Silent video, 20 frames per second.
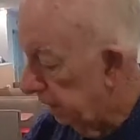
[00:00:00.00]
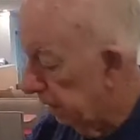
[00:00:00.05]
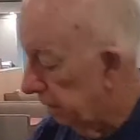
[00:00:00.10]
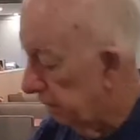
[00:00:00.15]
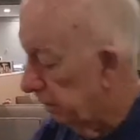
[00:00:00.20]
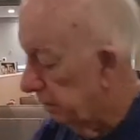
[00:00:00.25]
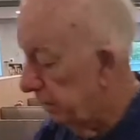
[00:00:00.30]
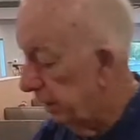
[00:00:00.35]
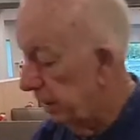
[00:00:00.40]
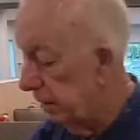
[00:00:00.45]
that
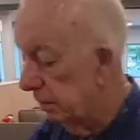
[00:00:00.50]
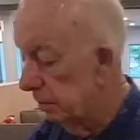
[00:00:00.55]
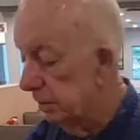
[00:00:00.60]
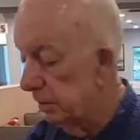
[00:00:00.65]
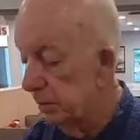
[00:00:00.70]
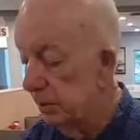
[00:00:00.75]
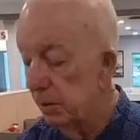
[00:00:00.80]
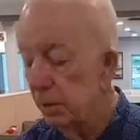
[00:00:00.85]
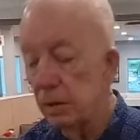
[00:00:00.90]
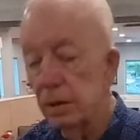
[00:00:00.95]
are
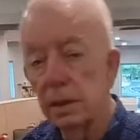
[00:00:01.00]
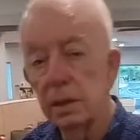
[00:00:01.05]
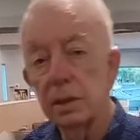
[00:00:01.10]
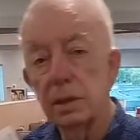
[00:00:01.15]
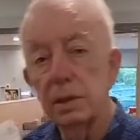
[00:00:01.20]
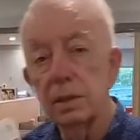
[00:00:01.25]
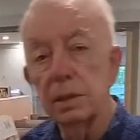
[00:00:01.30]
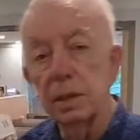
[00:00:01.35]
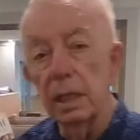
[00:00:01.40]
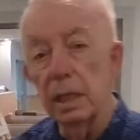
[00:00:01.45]
available to you.
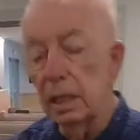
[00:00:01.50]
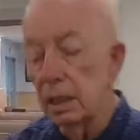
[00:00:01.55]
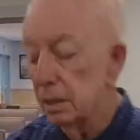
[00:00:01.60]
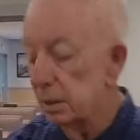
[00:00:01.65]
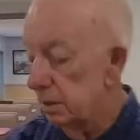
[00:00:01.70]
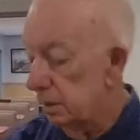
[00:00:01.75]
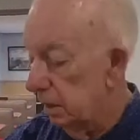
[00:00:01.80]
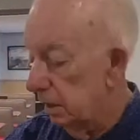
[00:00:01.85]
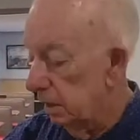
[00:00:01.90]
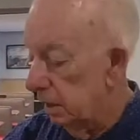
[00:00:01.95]
This is the
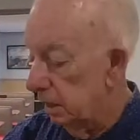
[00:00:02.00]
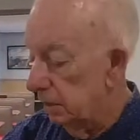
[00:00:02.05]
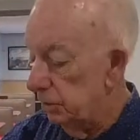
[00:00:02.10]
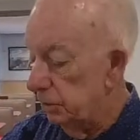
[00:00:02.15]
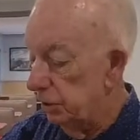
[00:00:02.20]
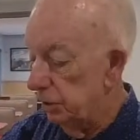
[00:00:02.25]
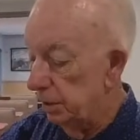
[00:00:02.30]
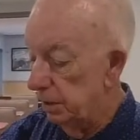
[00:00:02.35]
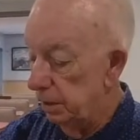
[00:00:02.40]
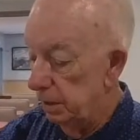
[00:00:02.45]
In
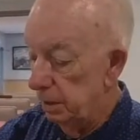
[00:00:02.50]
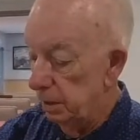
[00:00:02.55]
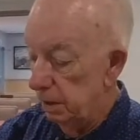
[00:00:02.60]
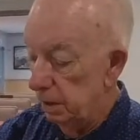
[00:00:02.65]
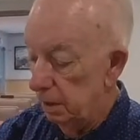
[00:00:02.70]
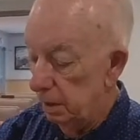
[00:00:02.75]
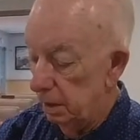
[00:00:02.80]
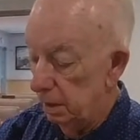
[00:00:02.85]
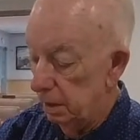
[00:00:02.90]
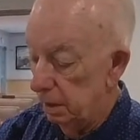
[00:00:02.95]
Touch
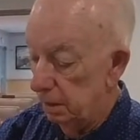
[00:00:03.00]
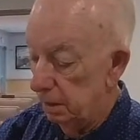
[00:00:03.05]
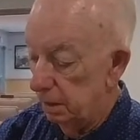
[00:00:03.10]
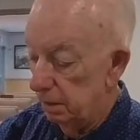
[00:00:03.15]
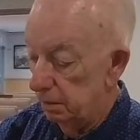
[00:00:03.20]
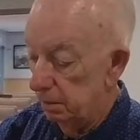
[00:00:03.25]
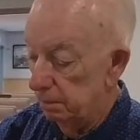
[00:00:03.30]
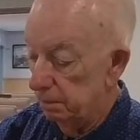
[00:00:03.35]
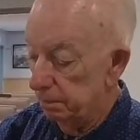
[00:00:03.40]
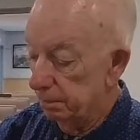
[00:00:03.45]

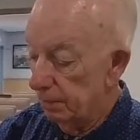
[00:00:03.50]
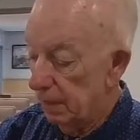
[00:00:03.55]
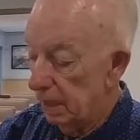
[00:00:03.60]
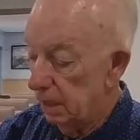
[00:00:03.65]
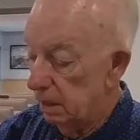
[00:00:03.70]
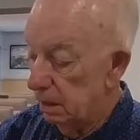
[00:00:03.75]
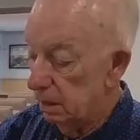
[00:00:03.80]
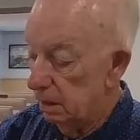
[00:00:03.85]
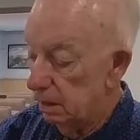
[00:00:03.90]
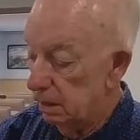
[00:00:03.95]
um,
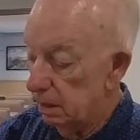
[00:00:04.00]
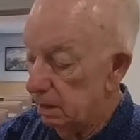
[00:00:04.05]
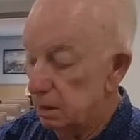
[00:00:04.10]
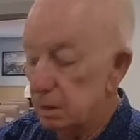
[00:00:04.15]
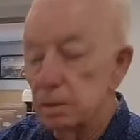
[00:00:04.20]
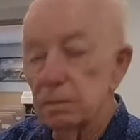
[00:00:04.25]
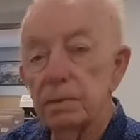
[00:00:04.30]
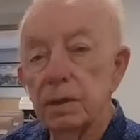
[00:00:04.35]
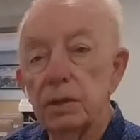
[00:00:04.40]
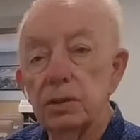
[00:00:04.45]

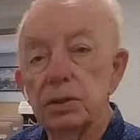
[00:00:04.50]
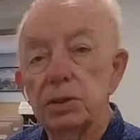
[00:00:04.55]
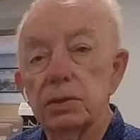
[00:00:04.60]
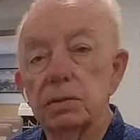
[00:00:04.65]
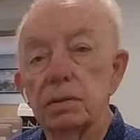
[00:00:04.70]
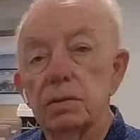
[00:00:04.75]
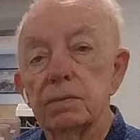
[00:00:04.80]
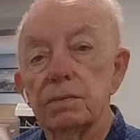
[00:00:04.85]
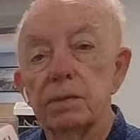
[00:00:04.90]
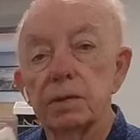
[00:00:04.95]

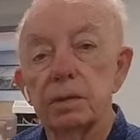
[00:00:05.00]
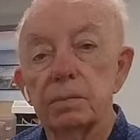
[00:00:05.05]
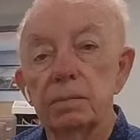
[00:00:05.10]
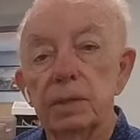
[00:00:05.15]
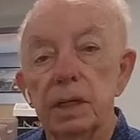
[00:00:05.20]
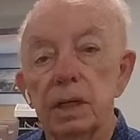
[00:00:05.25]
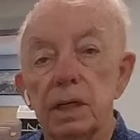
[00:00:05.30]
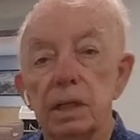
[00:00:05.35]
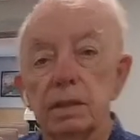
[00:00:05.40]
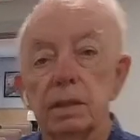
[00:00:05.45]
devotional for the
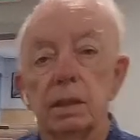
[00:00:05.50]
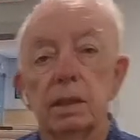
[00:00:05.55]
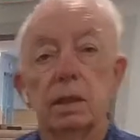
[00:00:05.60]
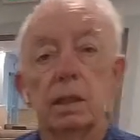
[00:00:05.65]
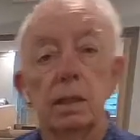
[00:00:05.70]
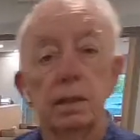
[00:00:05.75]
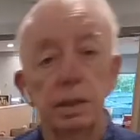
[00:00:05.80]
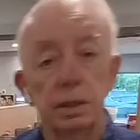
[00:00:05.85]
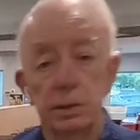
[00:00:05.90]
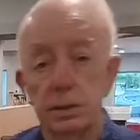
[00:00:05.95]

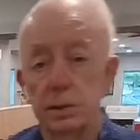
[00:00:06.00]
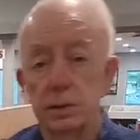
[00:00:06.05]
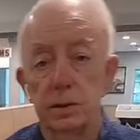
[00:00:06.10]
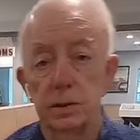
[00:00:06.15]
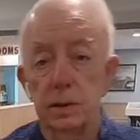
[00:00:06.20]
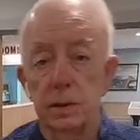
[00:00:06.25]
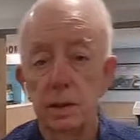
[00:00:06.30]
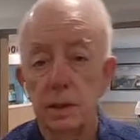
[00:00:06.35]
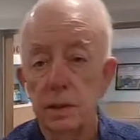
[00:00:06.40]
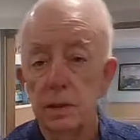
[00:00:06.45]
month. This
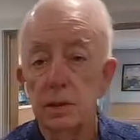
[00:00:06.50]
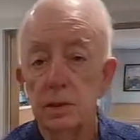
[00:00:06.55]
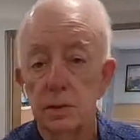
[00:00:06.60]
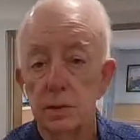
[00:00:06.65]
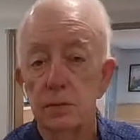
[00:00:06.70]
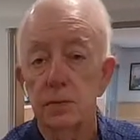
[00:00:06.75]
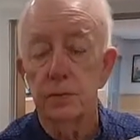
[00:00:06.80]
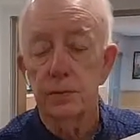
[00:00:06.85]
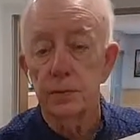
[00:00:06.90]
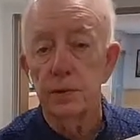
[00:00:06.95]
is this
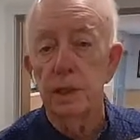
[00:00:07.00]
is